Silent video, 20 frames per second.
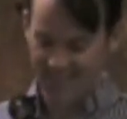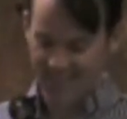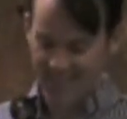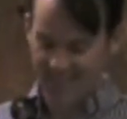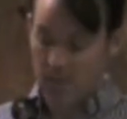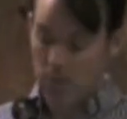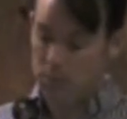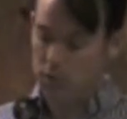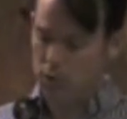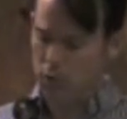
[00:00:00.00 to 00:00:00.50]

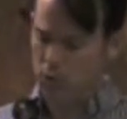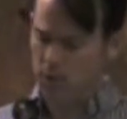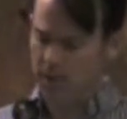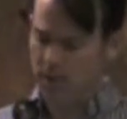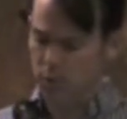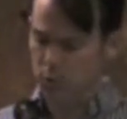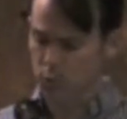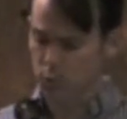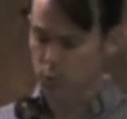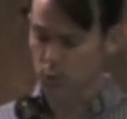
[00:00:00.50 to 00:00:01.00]
That was a
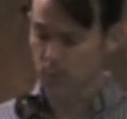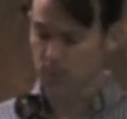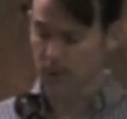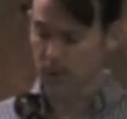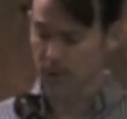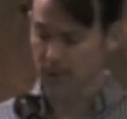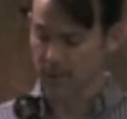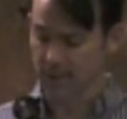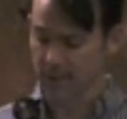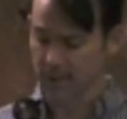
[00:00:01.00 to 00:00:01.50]
great tour
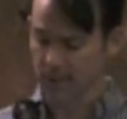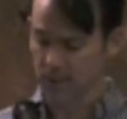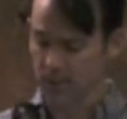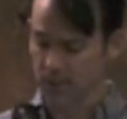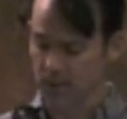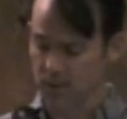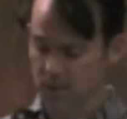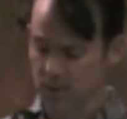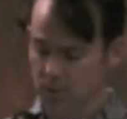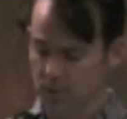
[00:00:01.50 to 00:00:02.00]
Mary had given
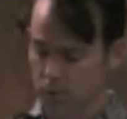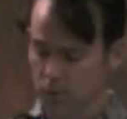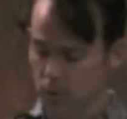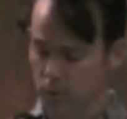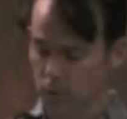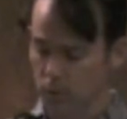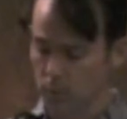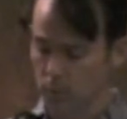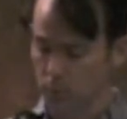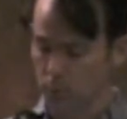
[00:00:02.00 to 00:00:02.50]
us in her
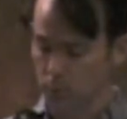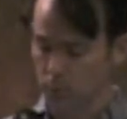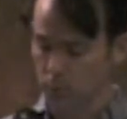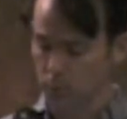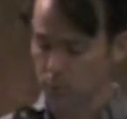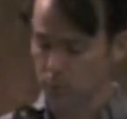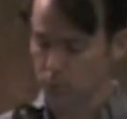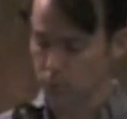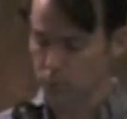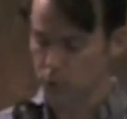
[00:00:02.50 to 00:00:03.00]
little
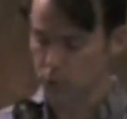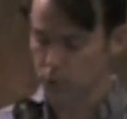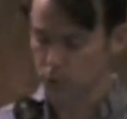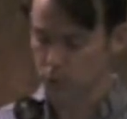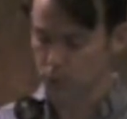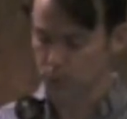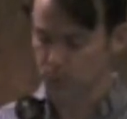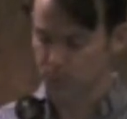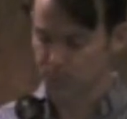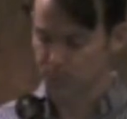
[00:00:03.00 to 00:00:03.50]
maroon
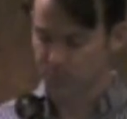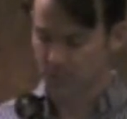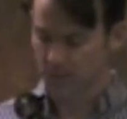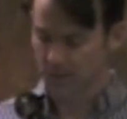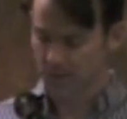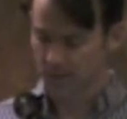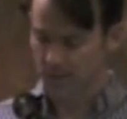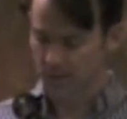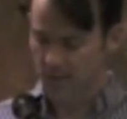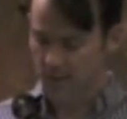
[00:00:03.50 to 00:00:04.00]
Peugeot.
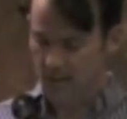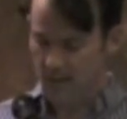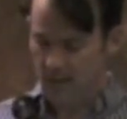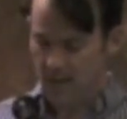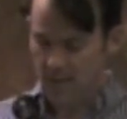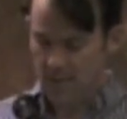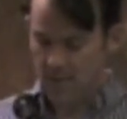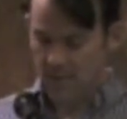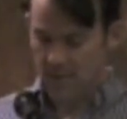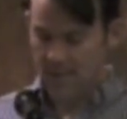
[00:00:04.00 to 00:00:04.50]

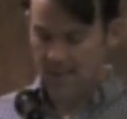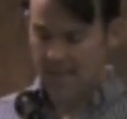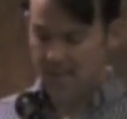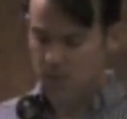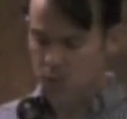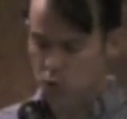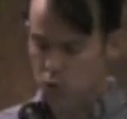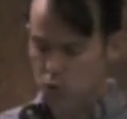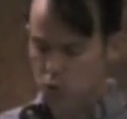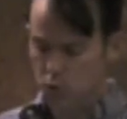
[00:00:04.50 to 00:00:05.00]
The land
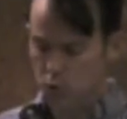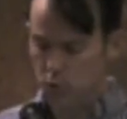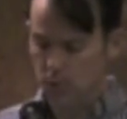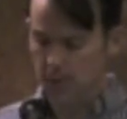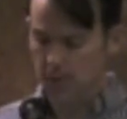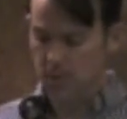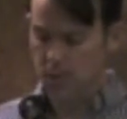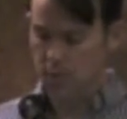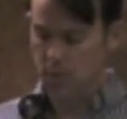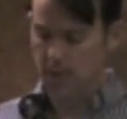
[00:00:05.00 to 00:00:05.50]
is
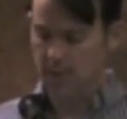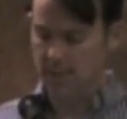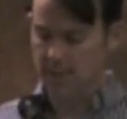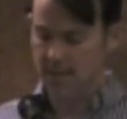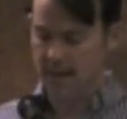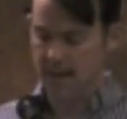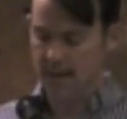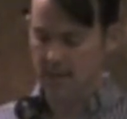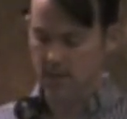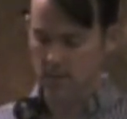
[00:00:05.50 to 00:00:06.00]
truly
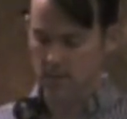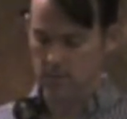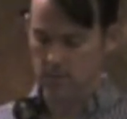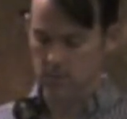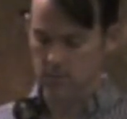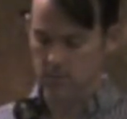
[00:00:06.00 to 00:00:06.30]
spectacular.